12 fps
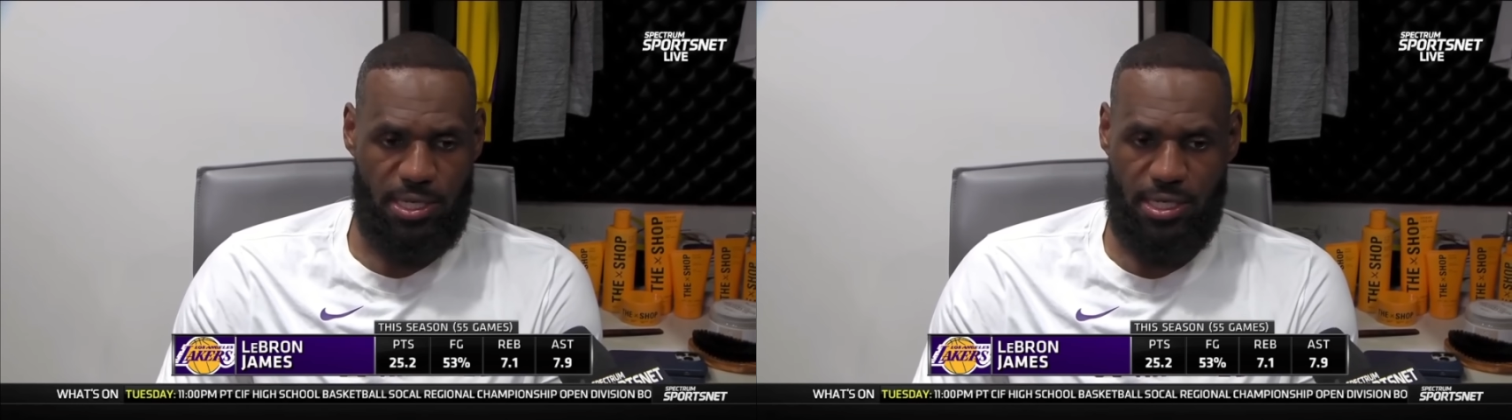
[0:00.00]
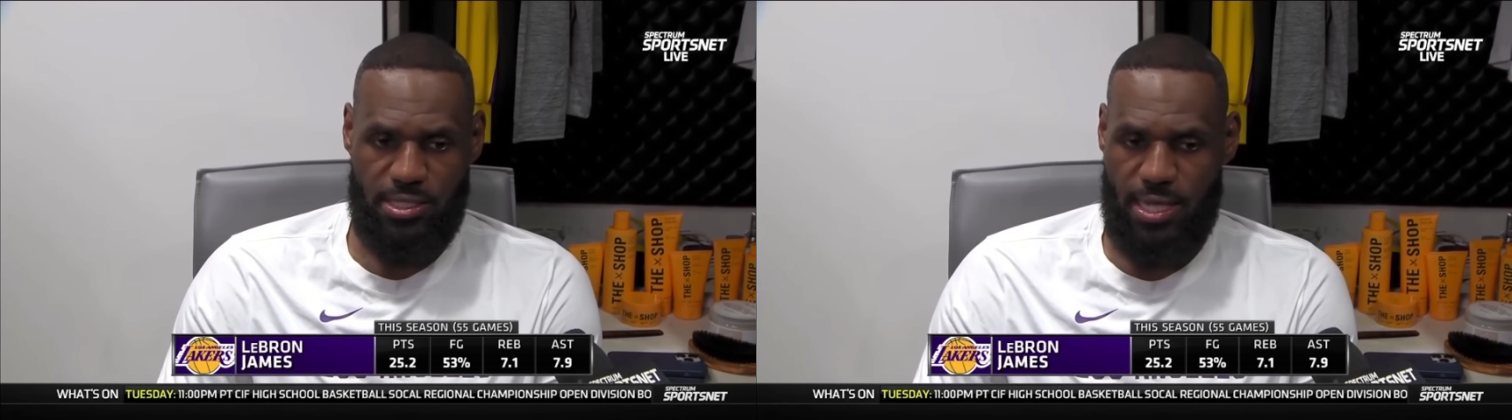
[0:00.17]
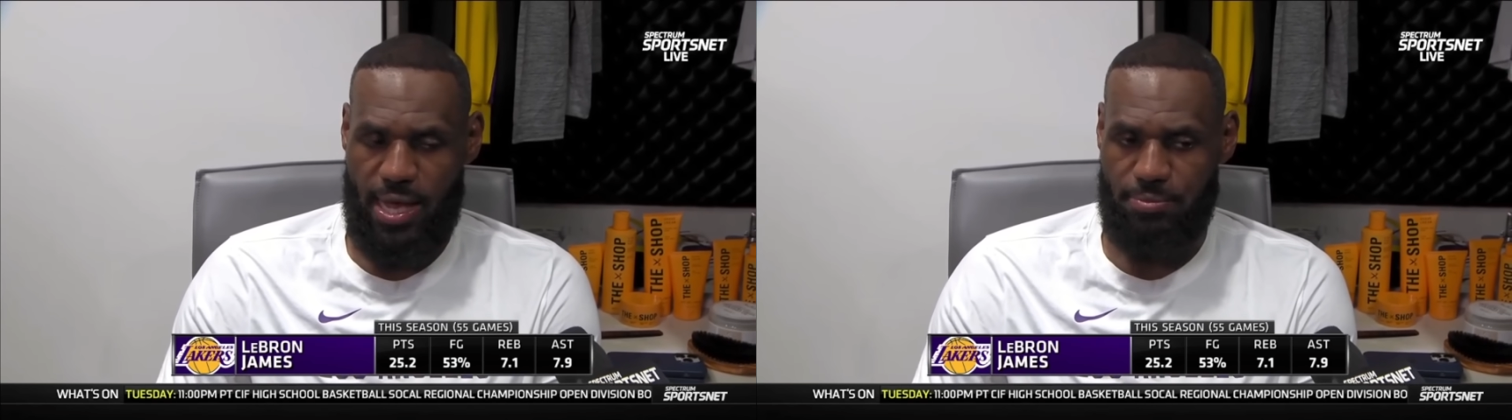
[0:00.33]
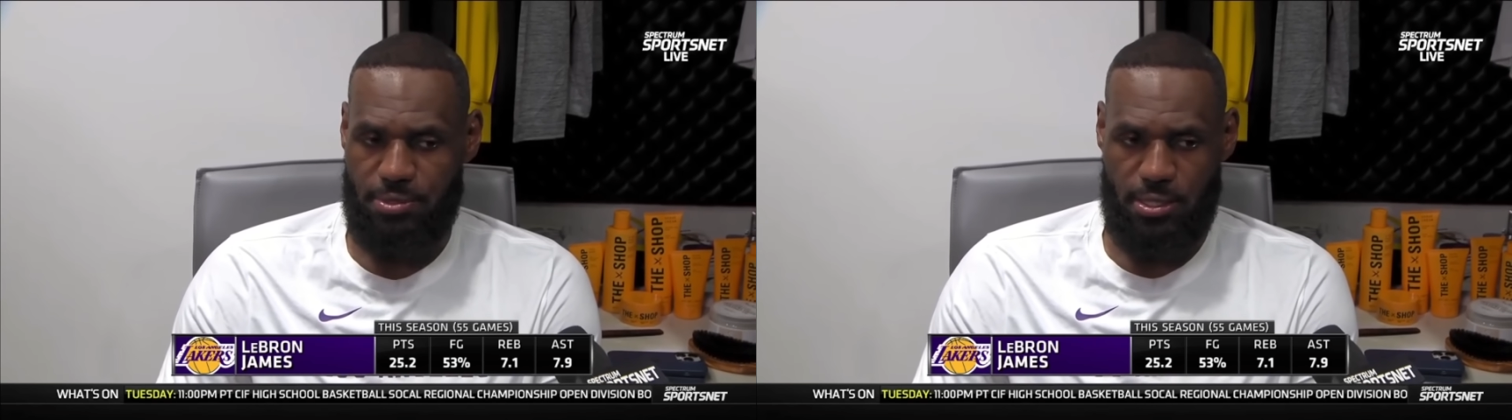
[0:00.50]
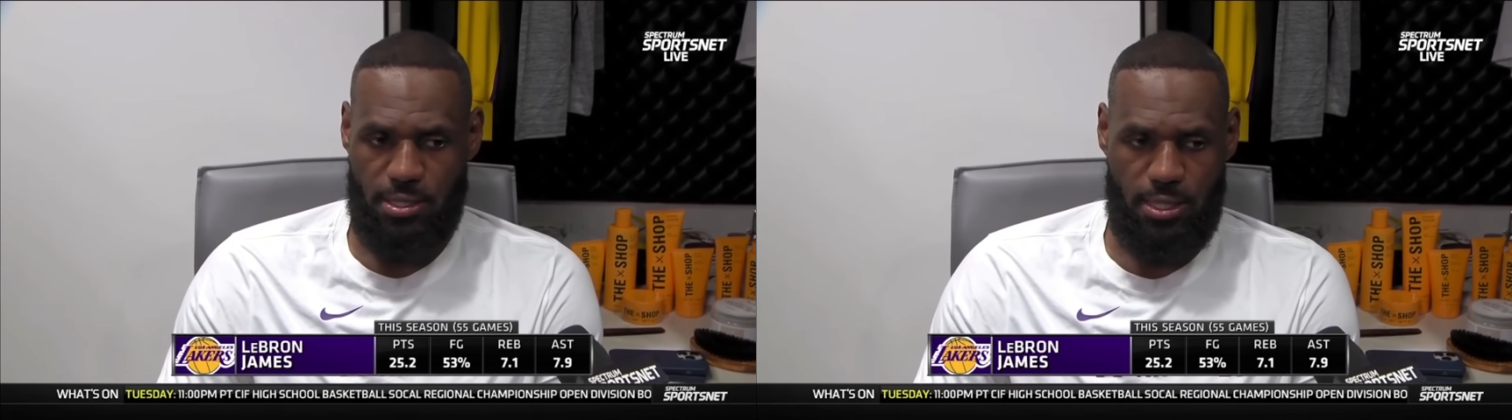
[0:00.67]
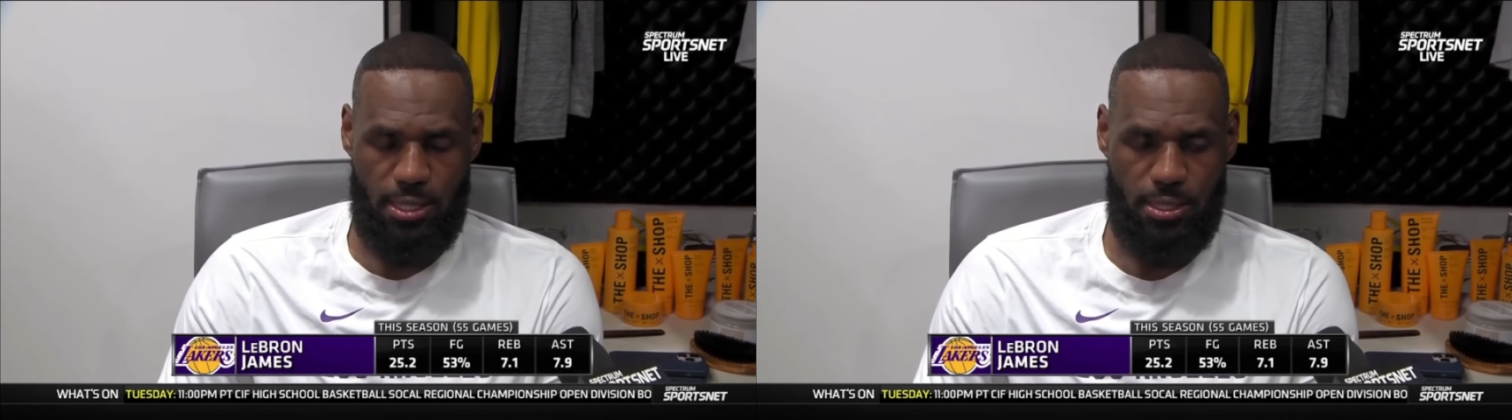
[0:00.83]
get us hyped,
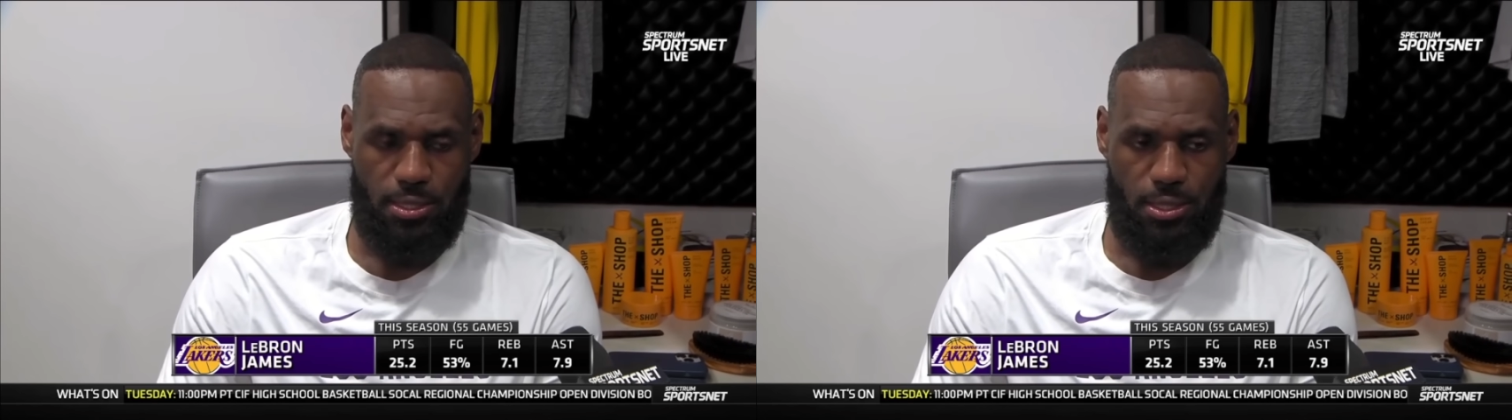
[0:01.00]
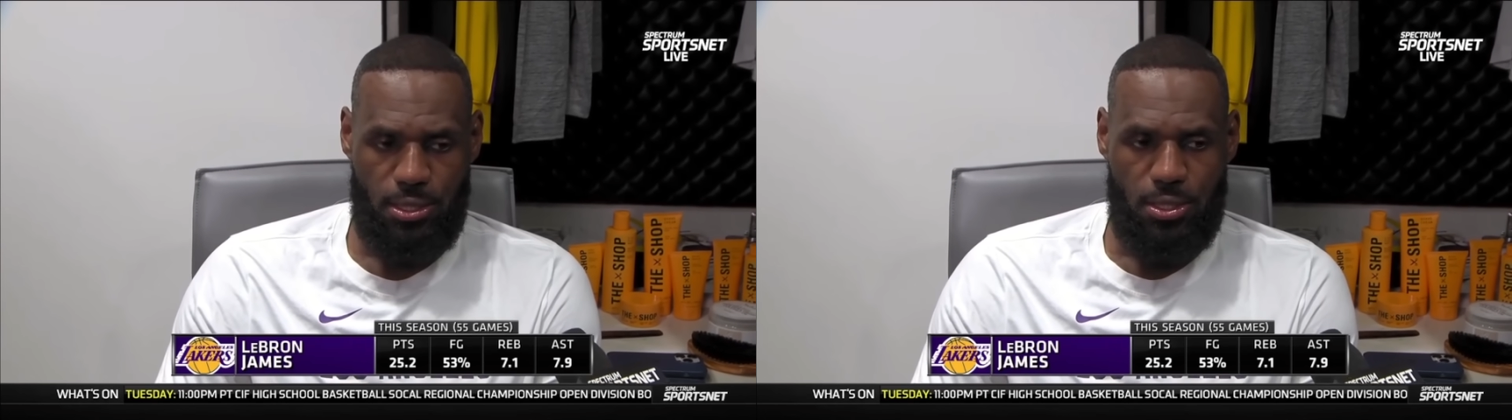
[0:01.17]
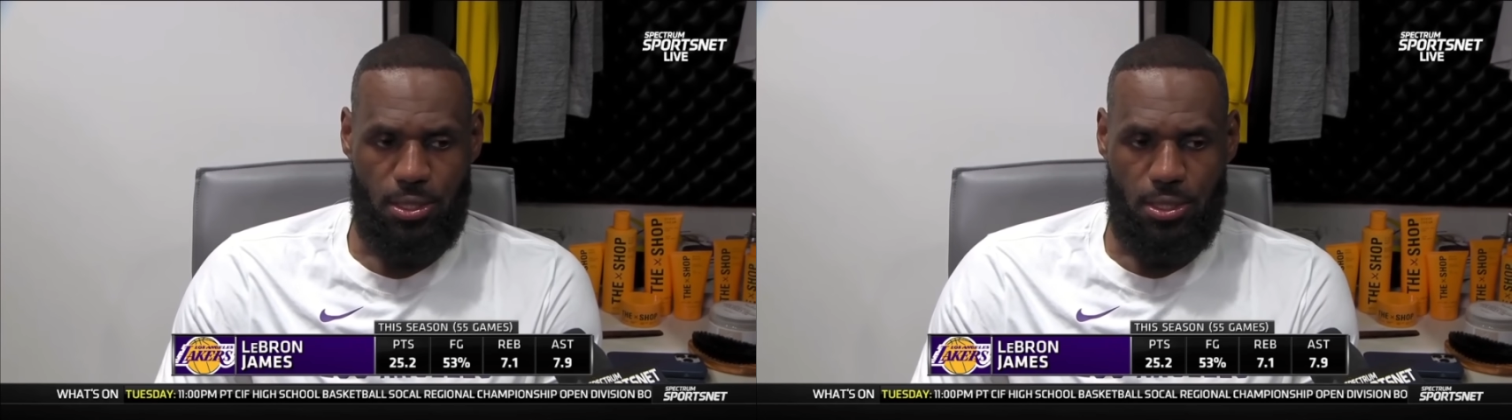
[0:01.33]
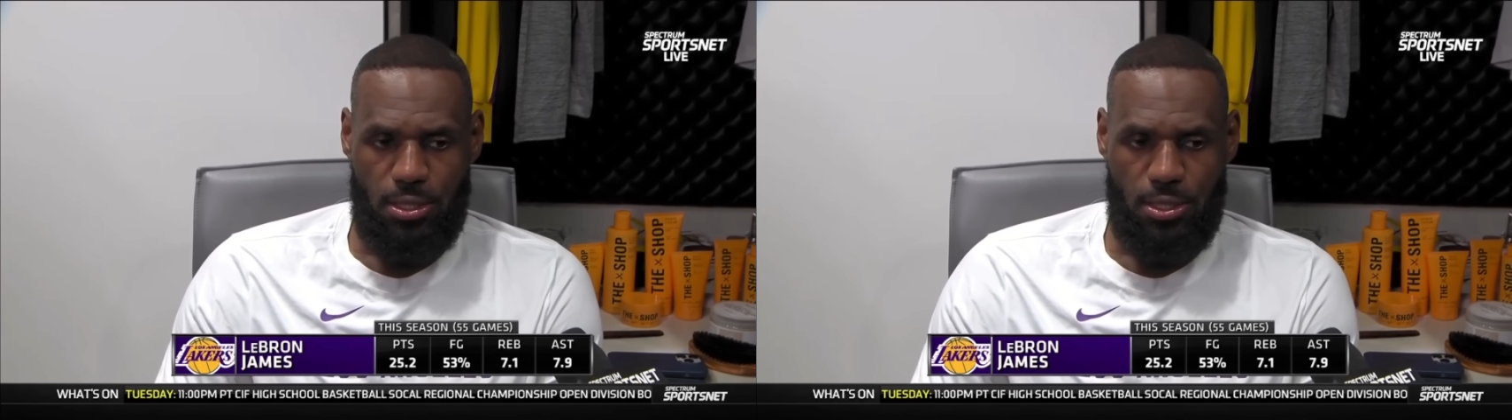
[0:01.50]
and uh,